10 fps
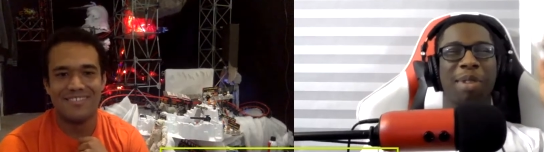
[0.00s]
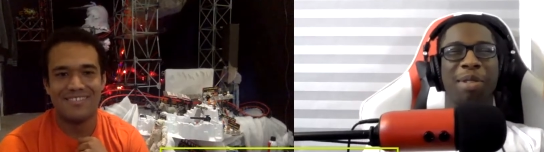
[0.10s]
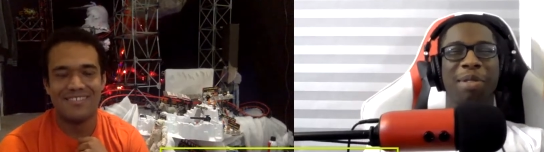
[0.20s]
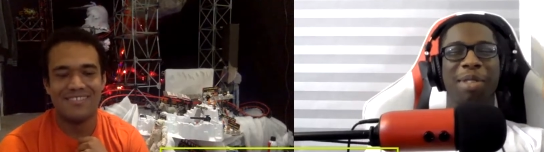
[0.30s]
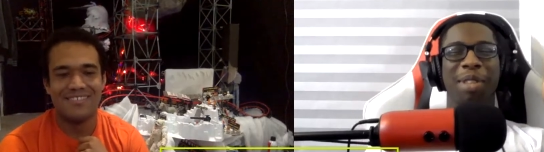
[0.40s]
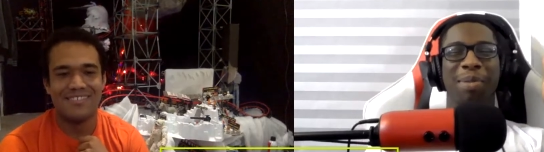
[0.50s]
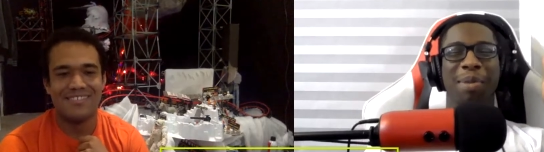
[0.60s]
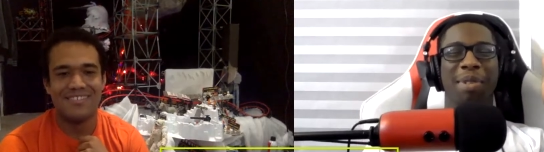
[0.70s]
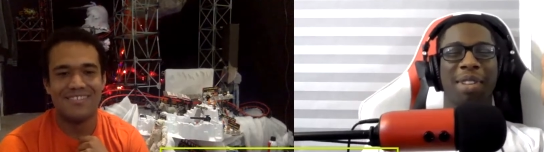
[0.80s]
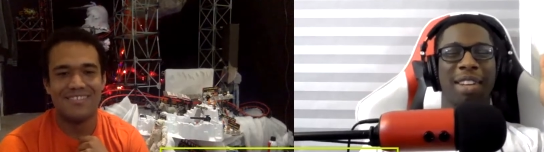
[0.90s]
Speaker 1: who are these
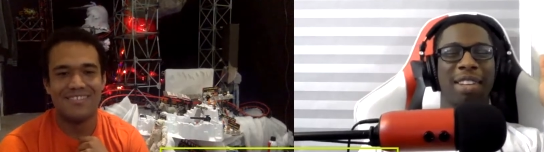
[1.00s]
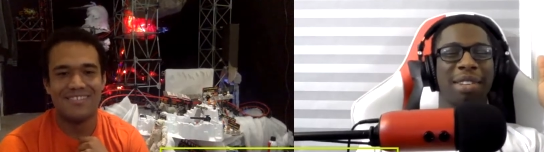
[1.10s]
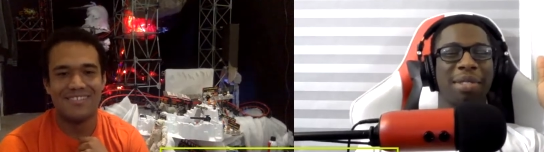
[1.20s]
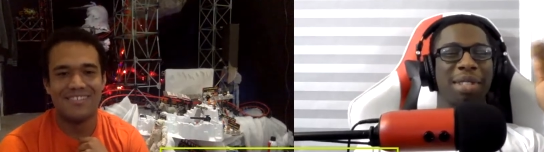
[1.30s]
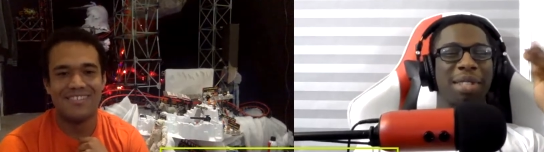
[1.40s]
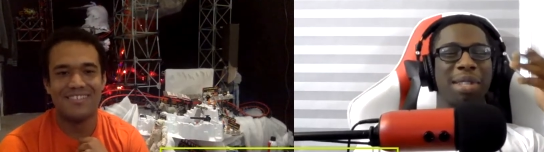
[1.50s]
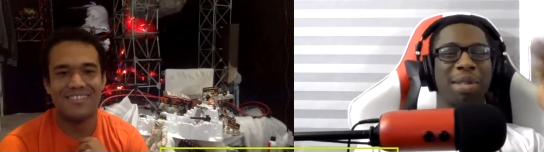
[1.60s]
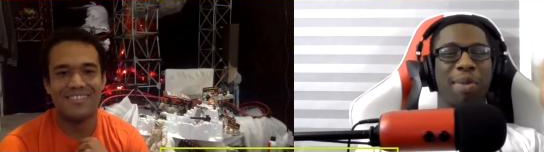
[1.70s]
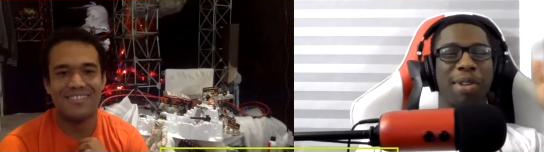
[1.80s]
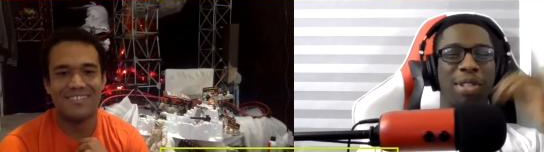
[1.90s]
people? And like usually it's just
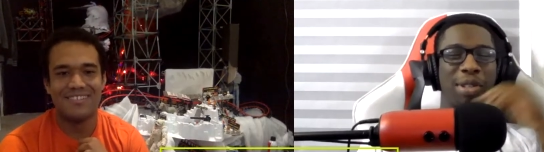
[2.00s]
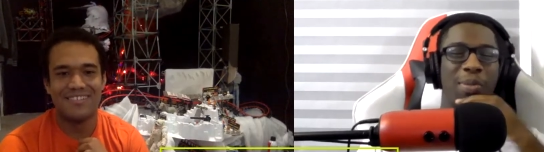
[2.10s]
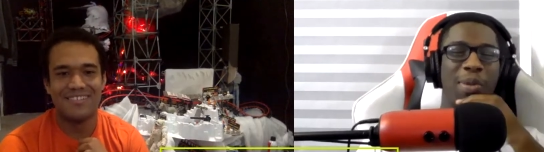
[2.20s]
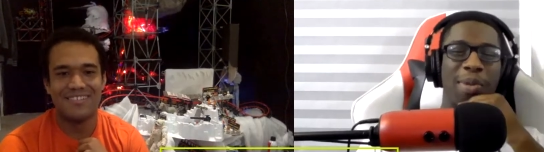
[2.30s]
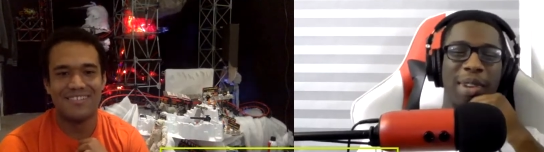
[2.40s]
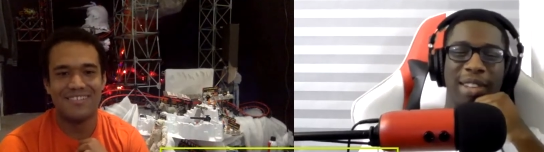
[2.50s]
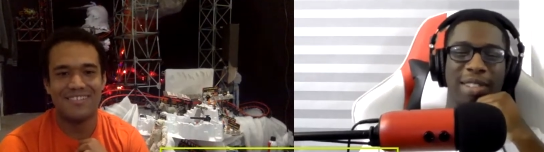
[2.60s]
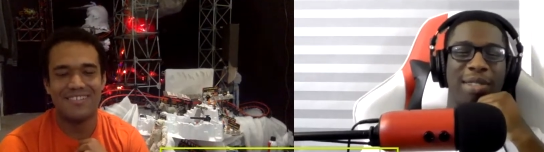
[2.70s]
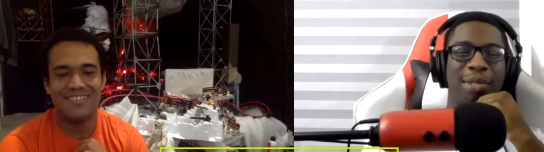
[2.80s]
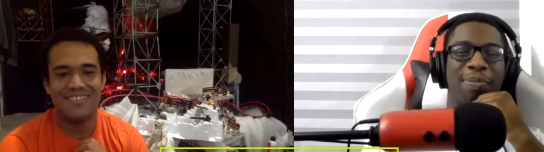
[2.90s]
a bunch of new people now.
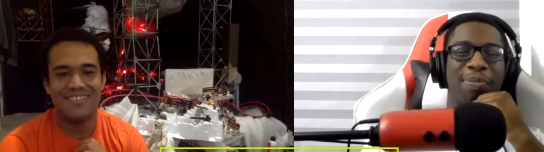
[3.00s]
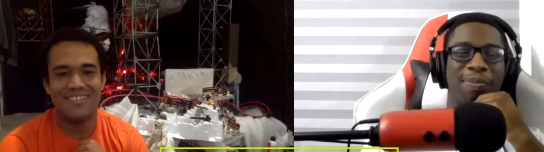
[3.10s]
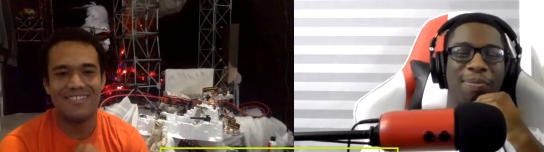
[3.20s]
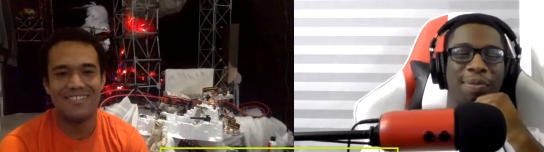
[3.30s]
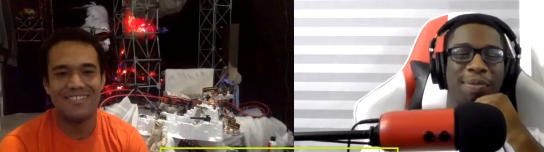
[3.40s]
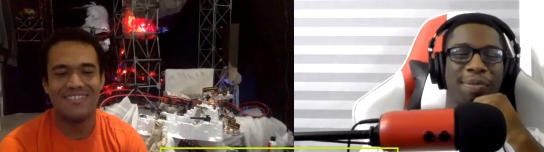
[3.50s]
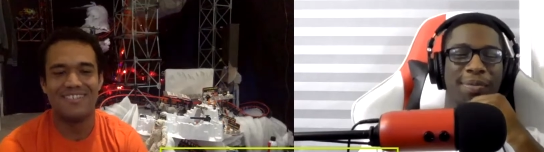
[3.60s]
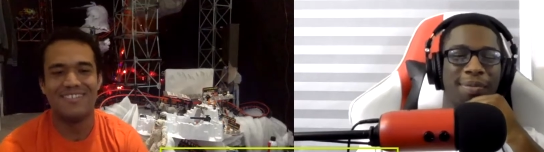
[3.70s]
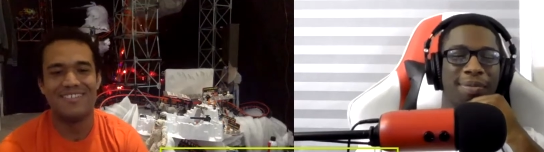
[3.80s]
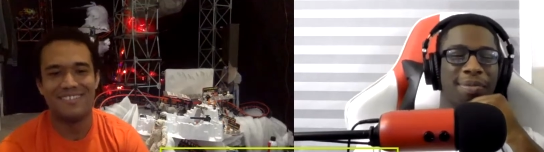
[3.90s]
So
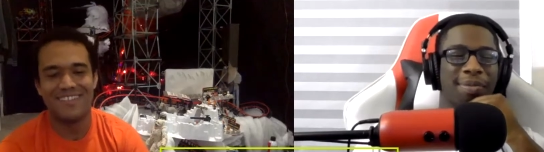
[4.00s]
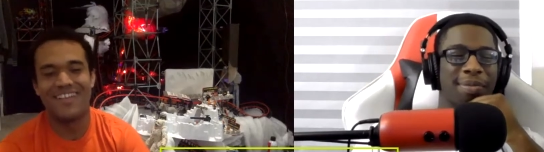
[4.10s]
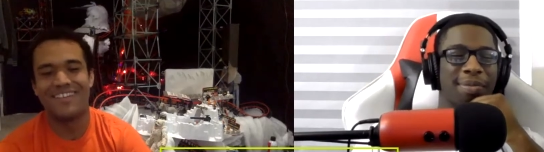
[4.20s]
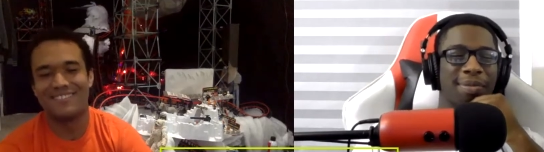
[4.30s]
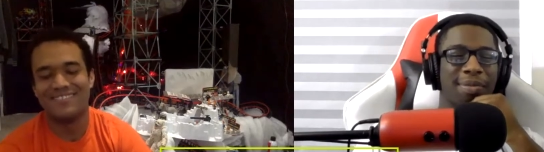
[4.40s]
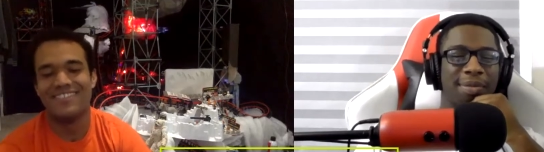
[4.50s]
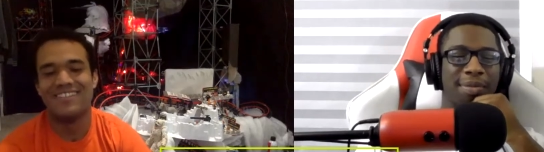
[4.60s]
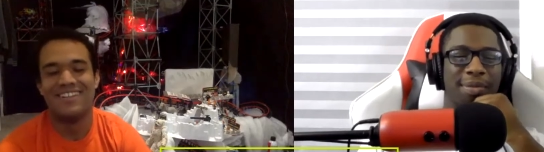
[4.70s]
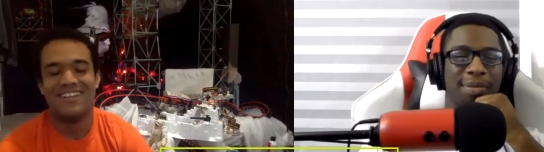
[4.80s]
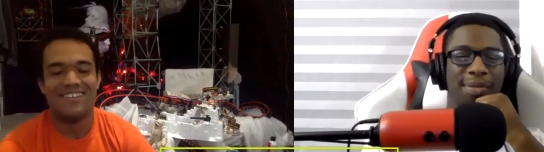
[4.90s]
Speaker 2: yeah.
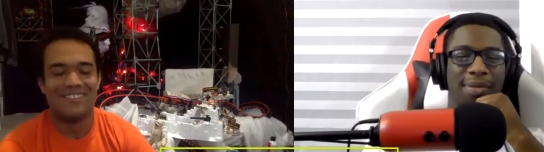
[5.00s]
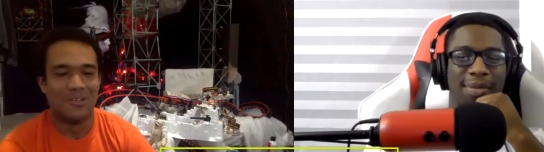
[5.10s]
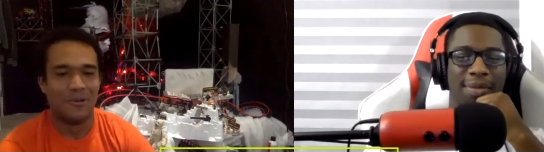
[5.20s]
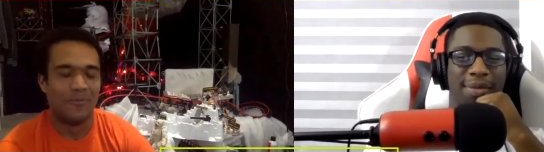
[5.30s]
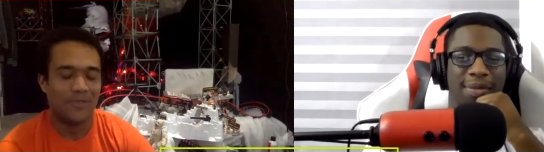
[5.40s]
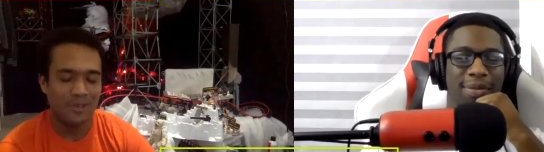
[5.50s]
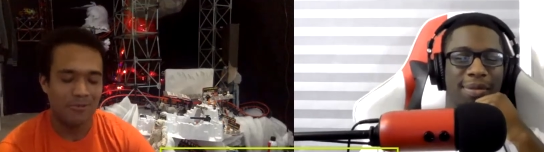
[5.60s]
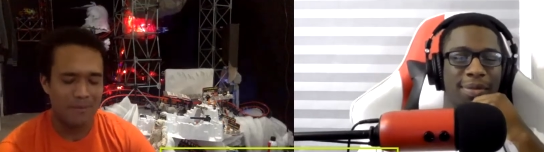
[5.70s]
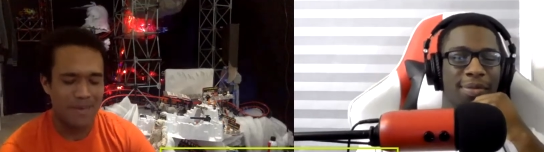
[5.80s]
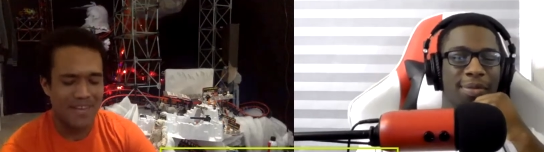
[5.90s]
So so anyway,
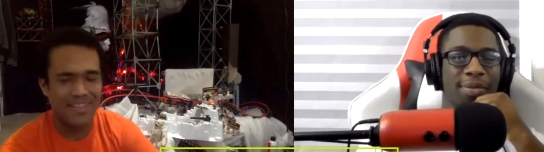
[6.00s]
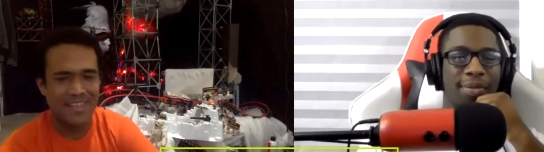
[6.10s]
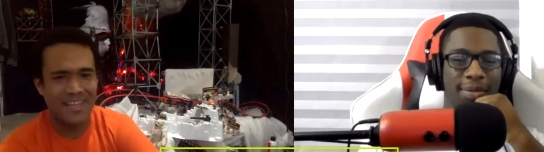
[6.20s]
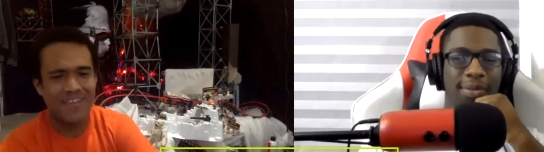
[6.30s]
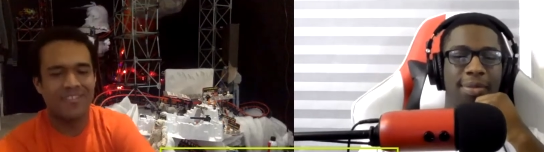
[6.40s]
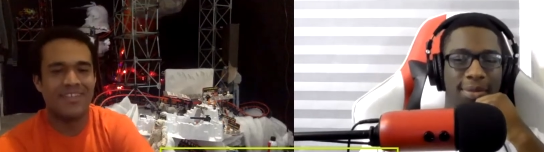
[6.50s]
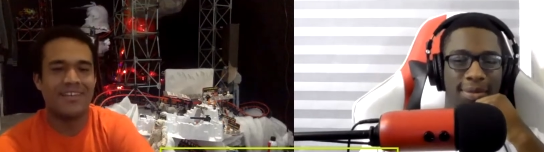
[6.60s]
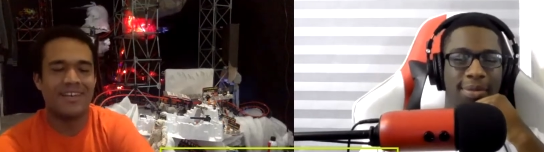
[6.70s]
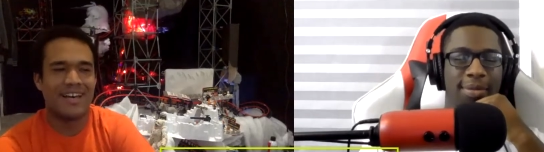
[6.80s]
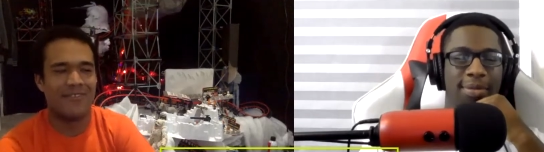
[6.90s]
back then I don't think I,
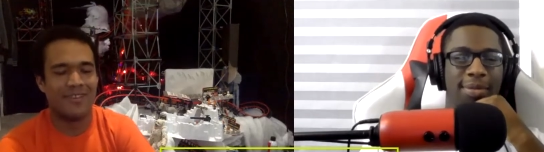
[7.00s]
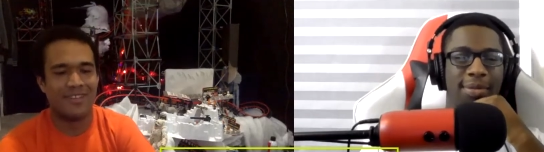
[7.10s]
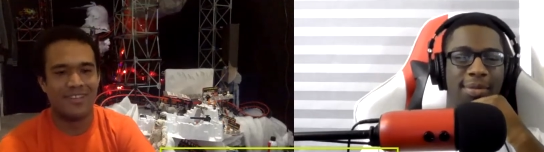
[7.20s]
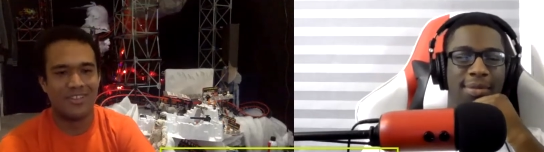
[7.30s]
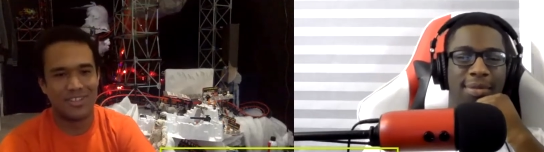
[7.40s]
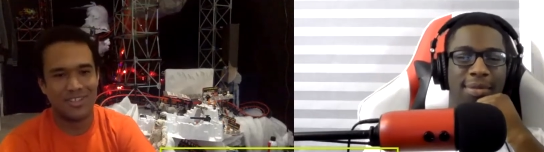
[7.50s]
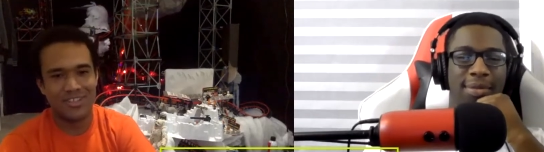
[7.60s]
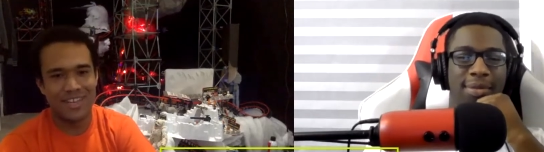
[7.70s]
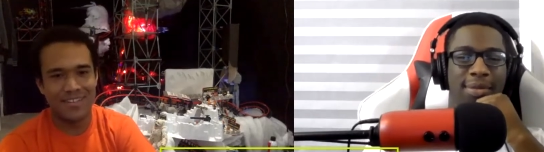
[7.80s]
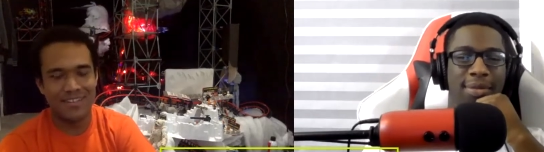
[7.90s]
I really took to
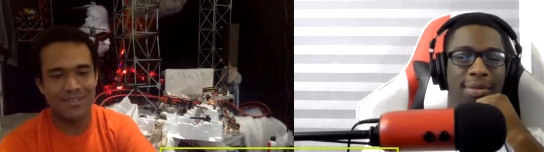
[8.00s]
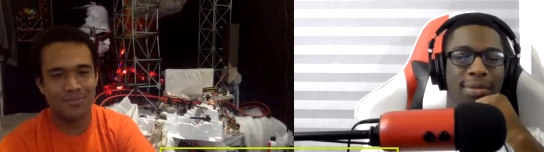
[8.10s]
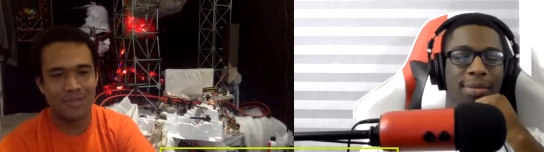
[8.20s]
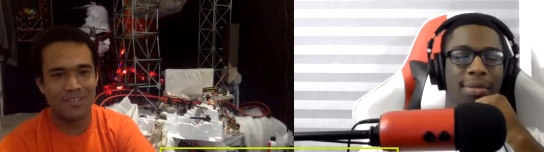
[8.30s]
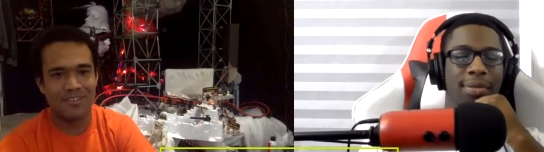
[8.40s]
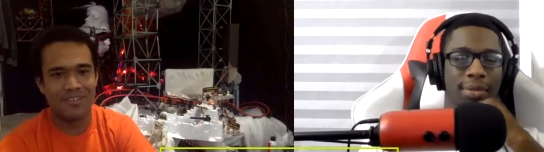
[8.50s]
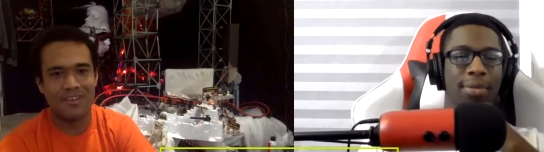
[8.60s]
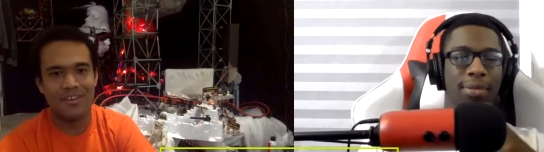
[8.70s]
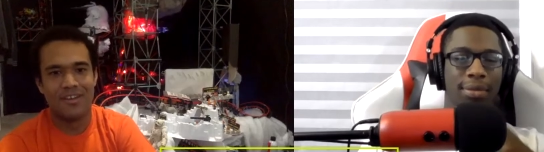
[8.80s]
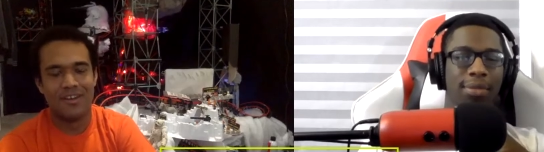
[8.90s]
Ace as much.
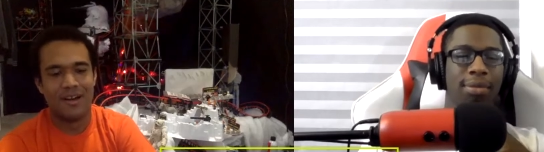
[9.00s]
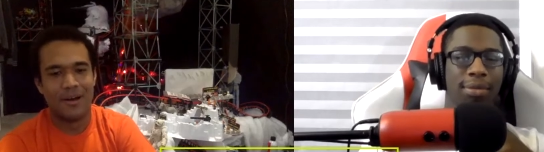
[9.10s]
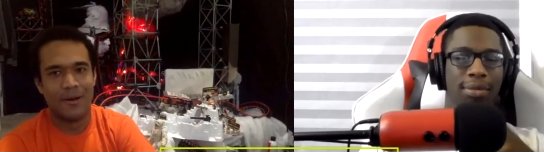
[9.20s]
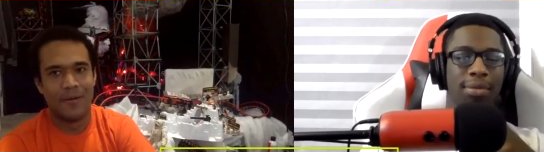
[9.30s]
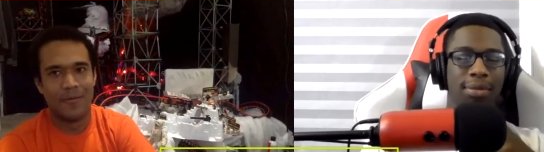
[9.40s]
Mm-hmm. Um,